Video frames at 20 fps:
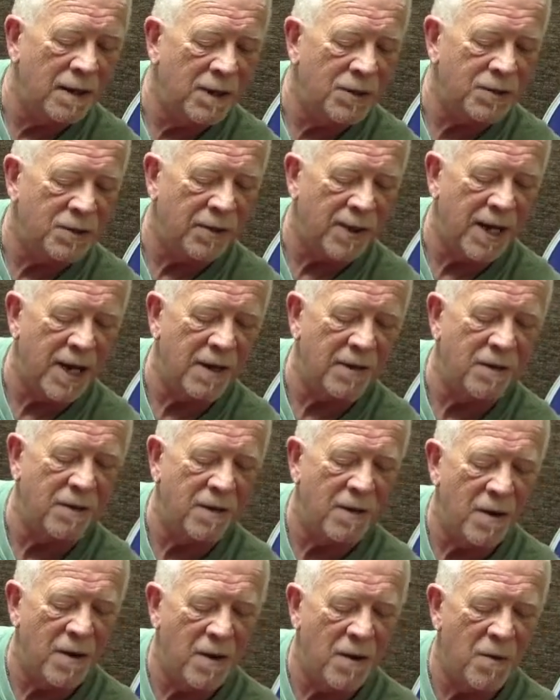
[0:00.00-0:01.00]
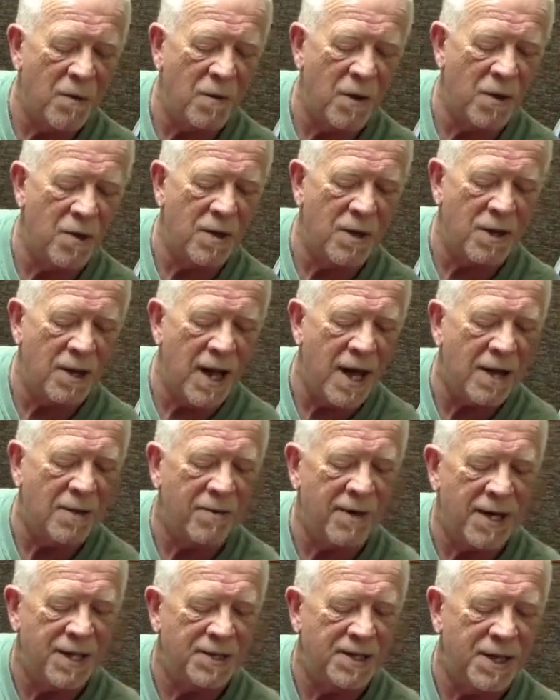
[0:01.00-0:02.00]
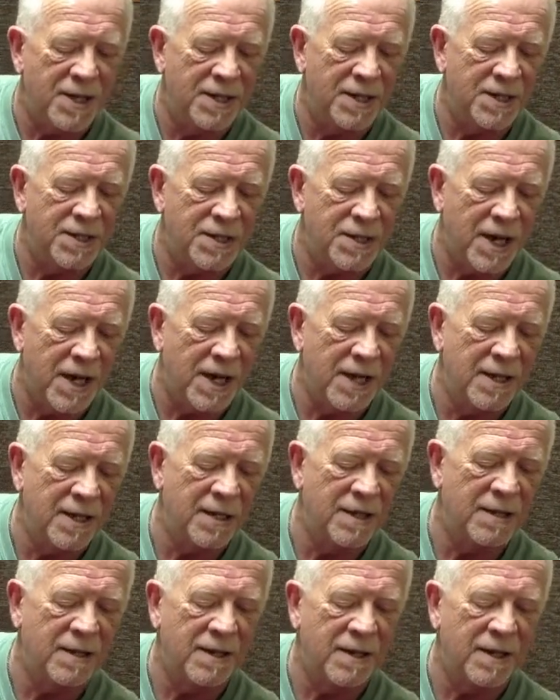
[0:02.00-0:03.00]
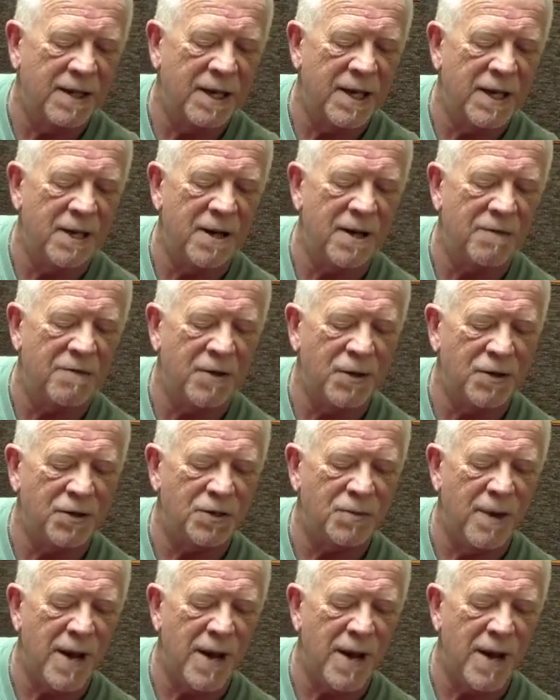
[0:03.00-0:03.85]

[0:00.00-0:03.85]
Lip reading: So again, we're going clockwise on this side. Again, our first